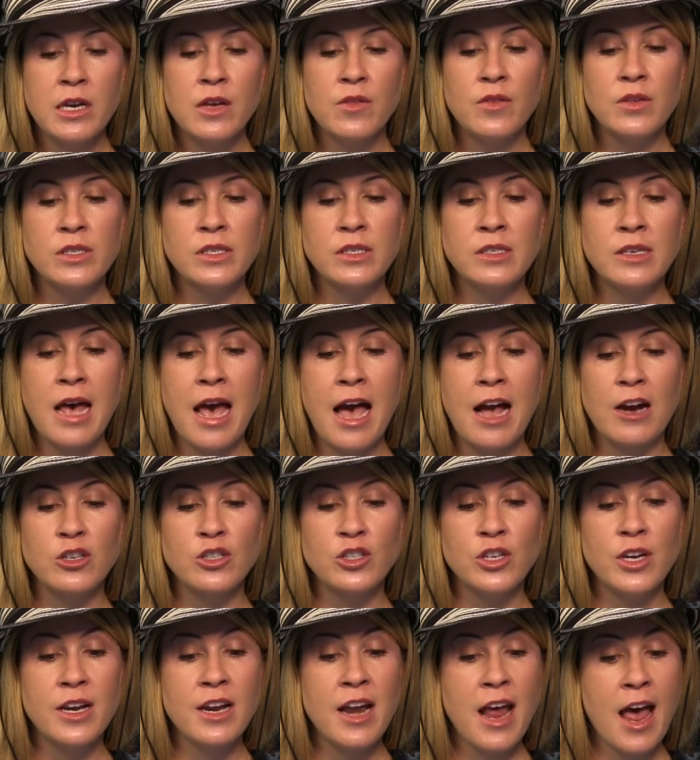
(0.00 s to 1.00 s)
This is
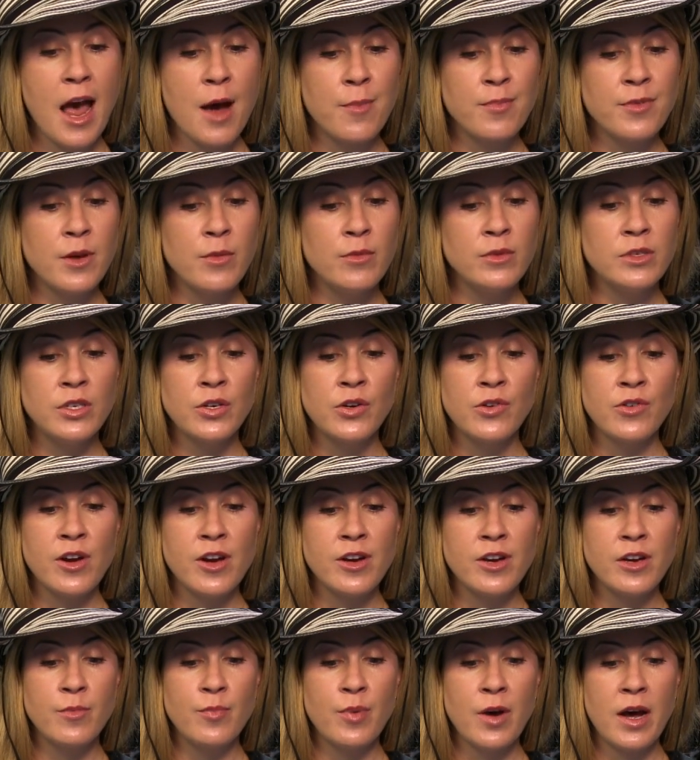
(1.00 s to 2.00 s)
actually an app that was
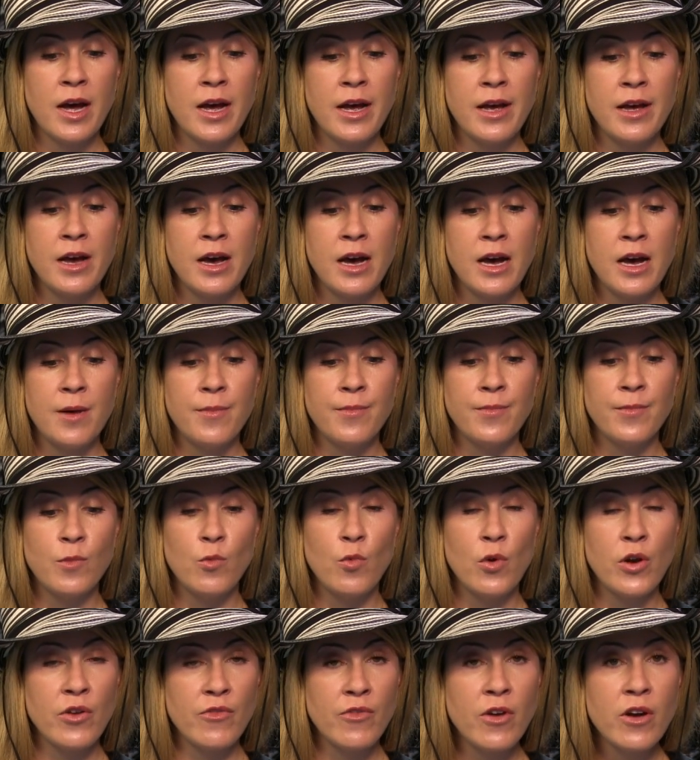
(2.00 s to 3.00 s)
created by um,
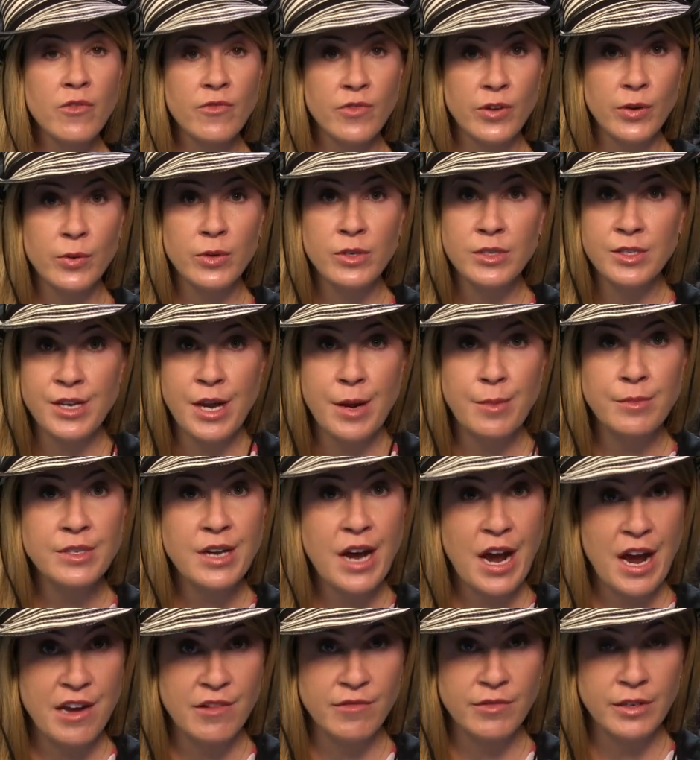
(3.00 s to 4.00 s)
one of our viewers named
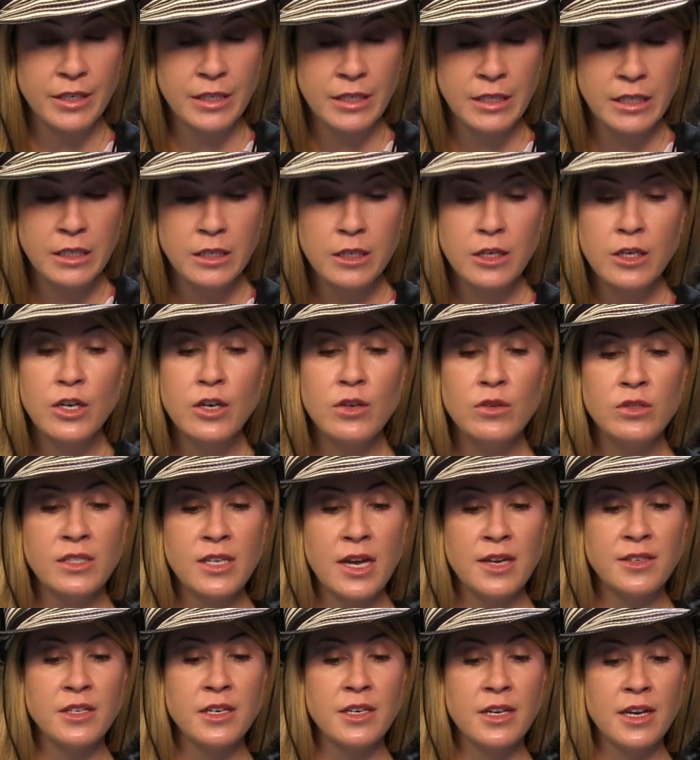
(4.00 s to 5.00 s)
Ivan who
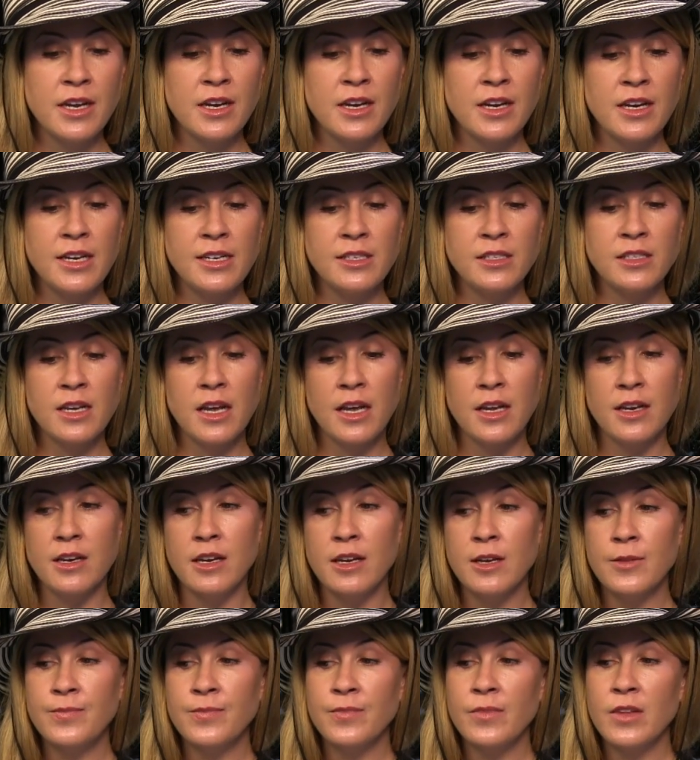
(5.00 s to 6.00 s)
sent it in, and he oh, said,
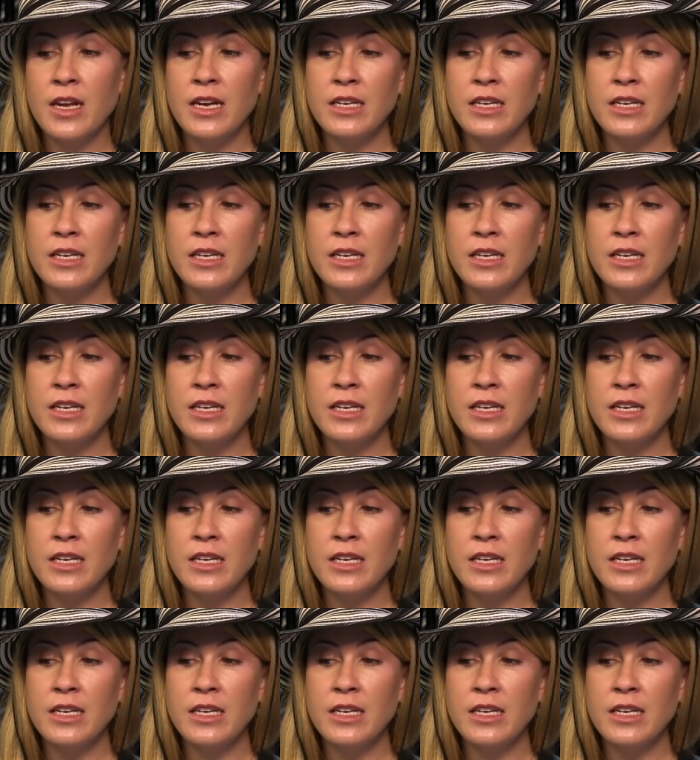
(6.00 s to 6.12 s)
neat.